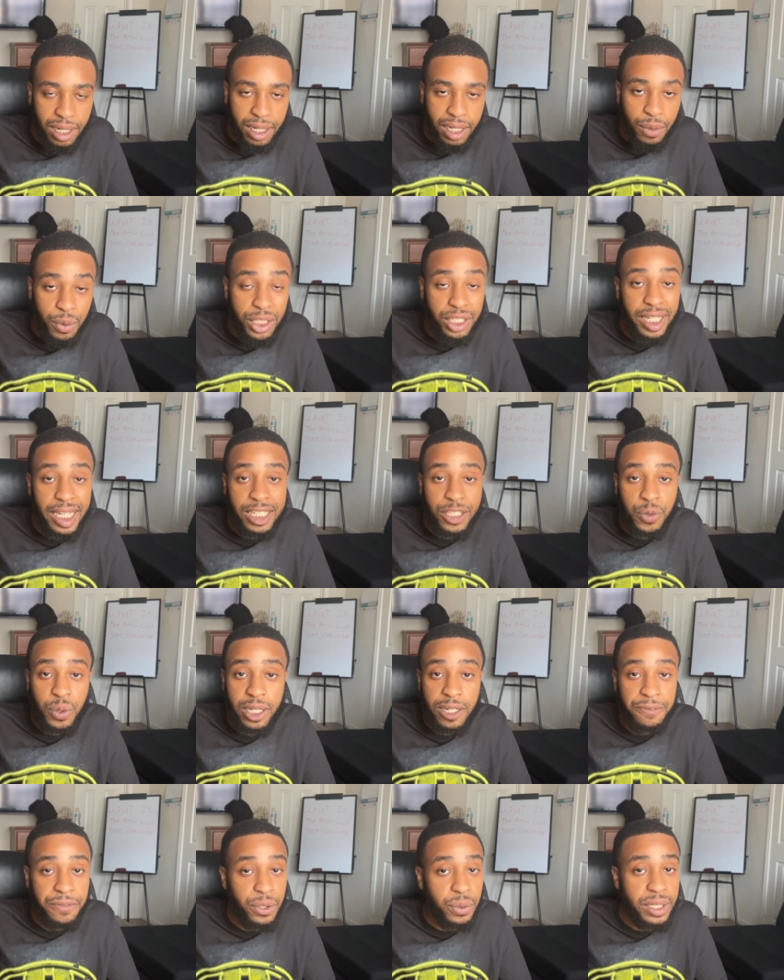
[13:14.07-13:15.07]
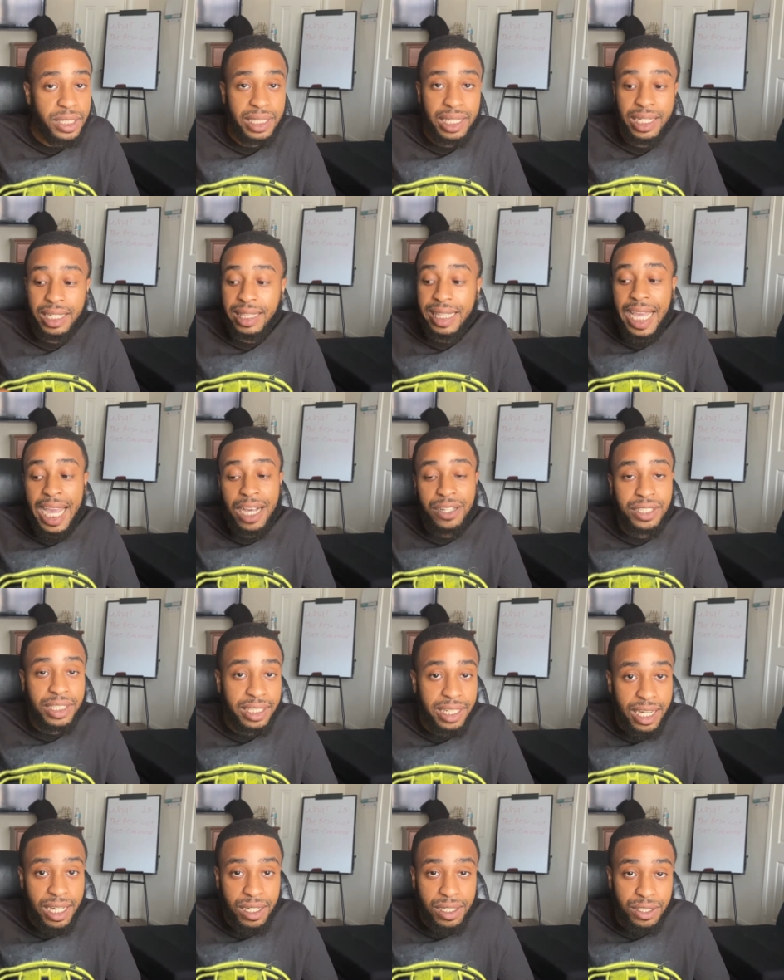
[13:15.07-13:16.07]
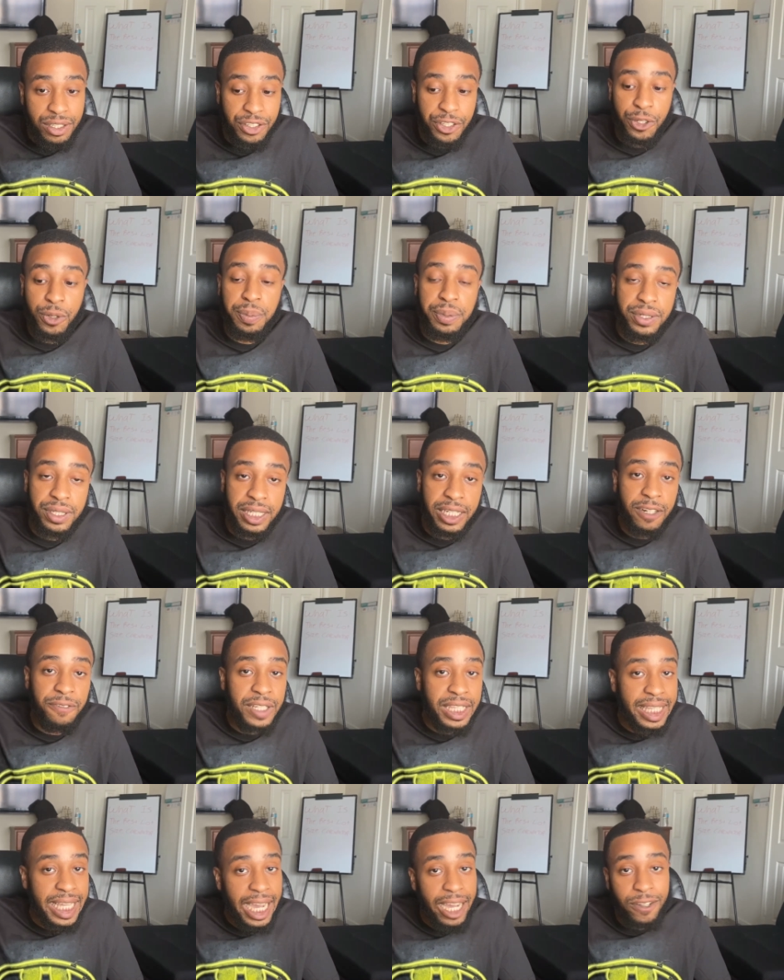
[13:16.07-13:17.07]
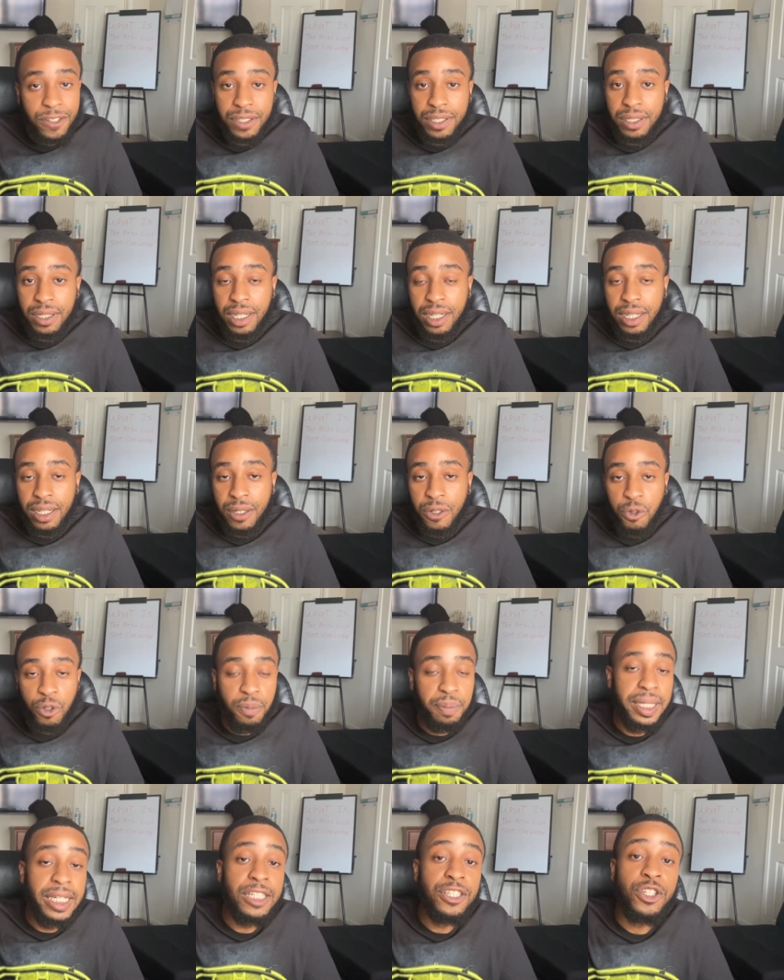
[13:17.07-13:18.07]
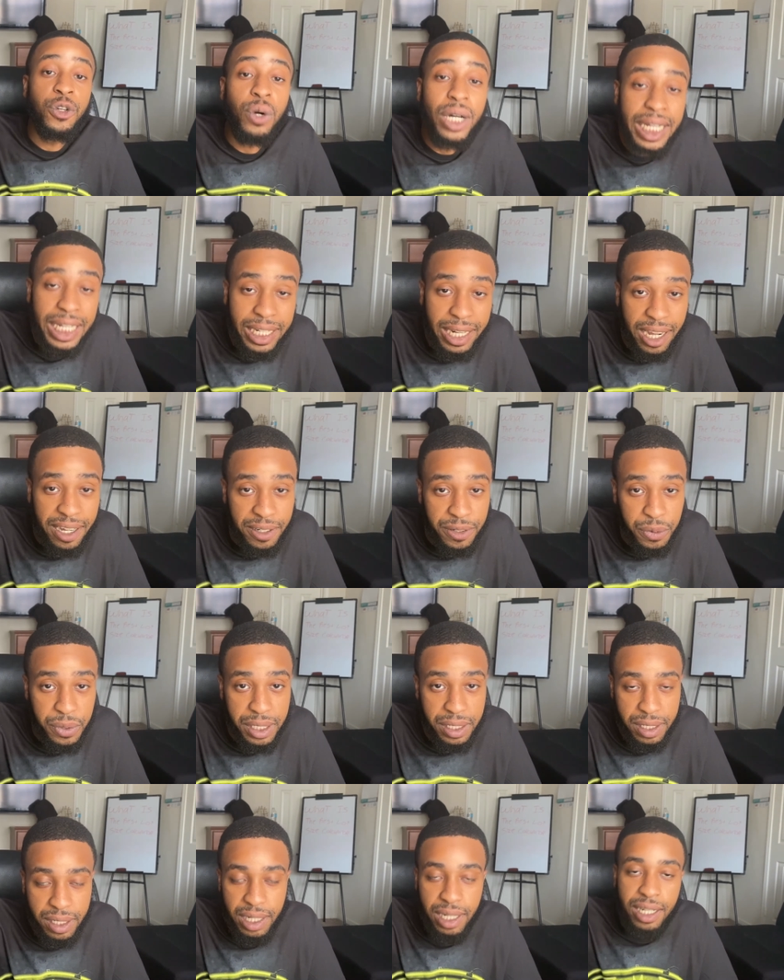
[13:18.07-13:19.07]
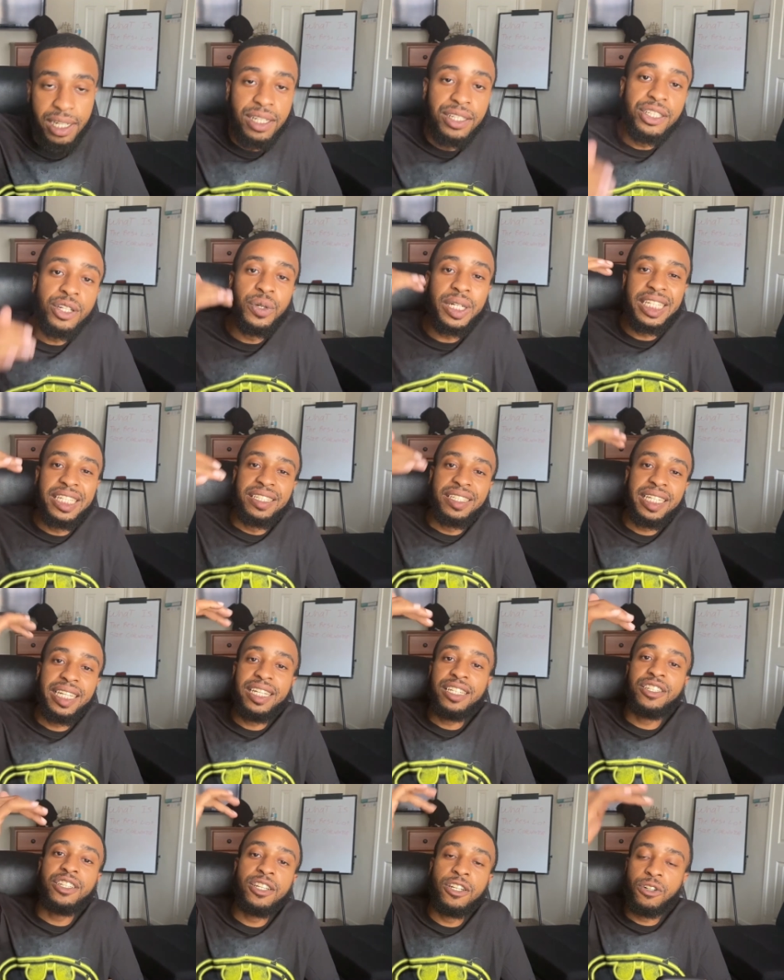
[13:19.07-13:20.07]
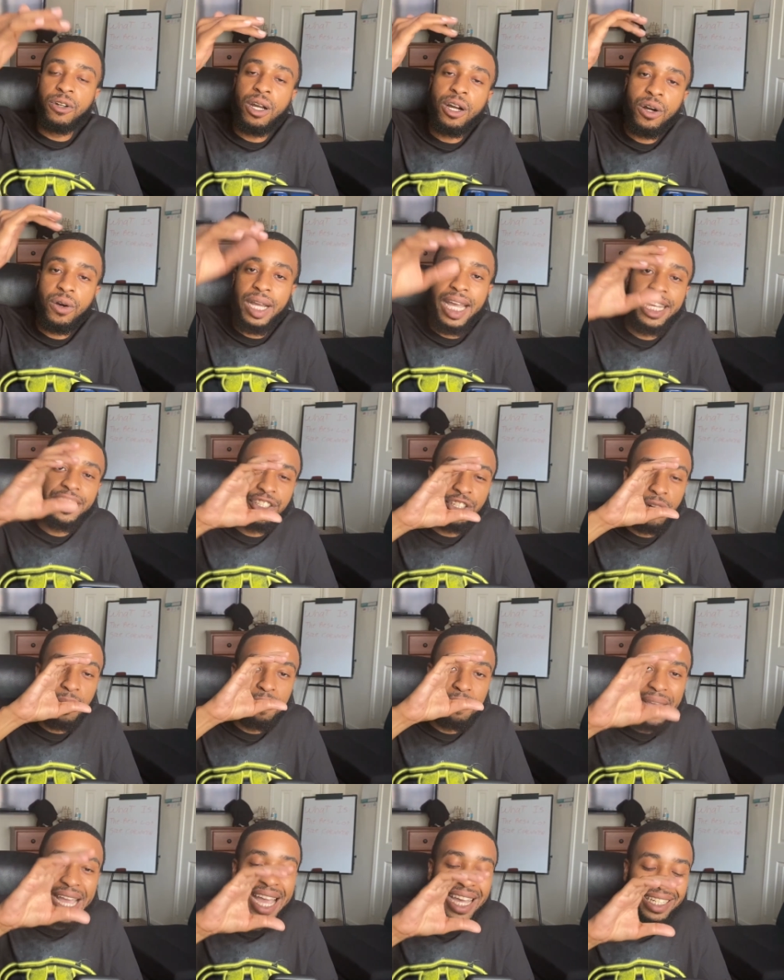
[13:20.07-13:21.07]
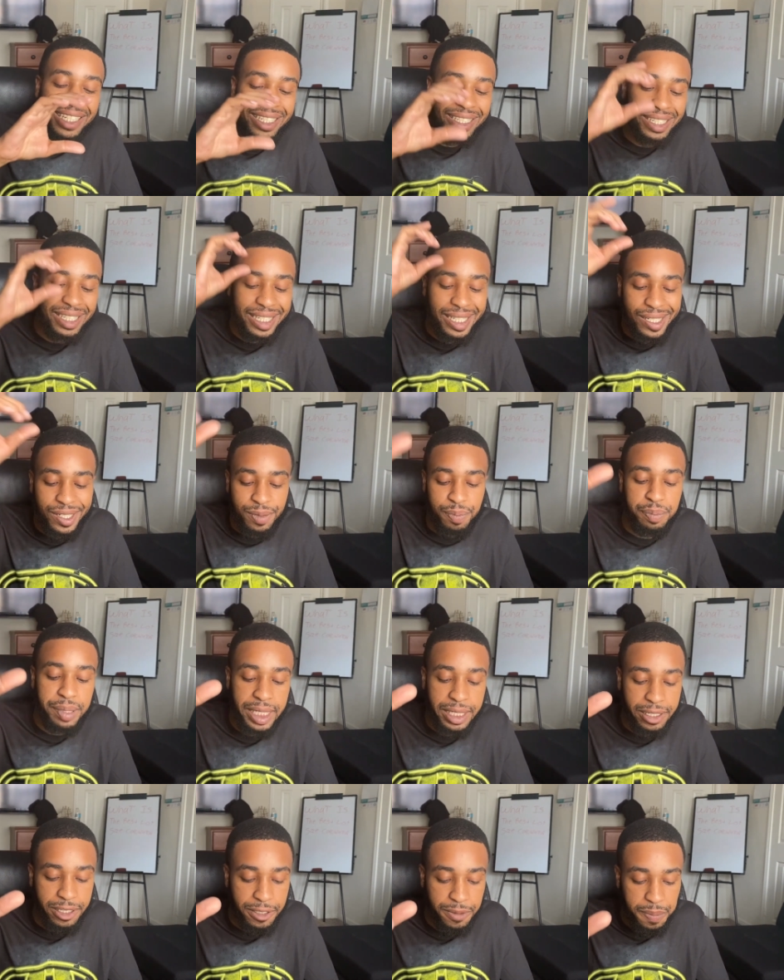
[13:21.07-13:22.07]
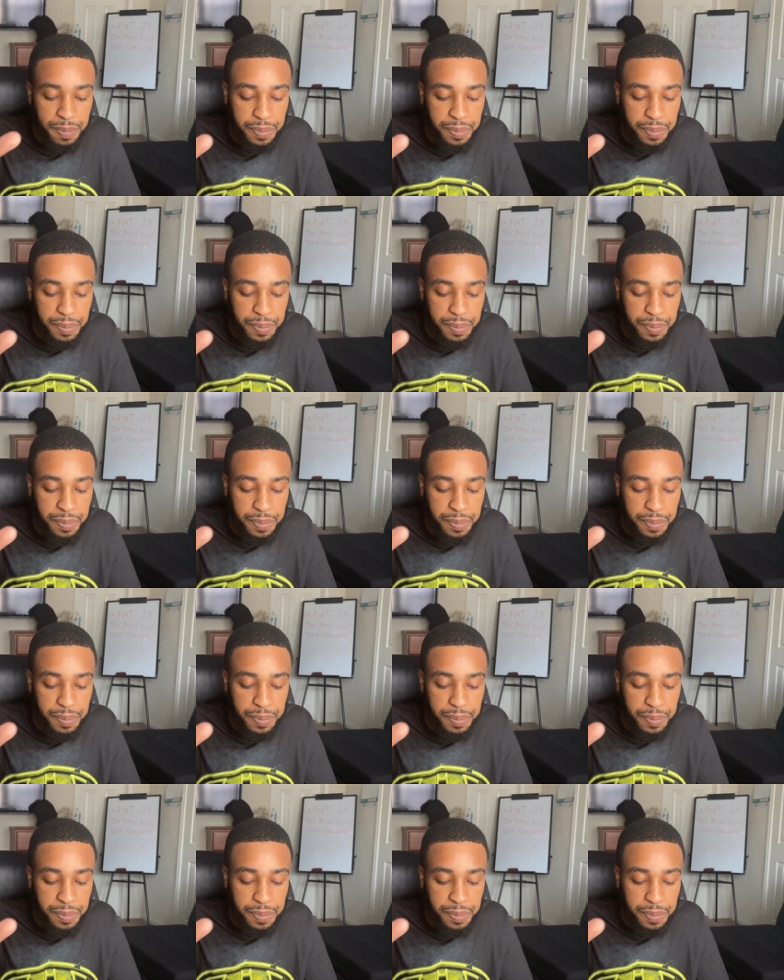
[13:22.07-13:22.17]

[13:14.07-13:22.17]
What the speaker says: Which guess what? If you're risking $1,000, 2% of 1,000 will be a $20 risk. So it continues to grow as your balance gets bigger.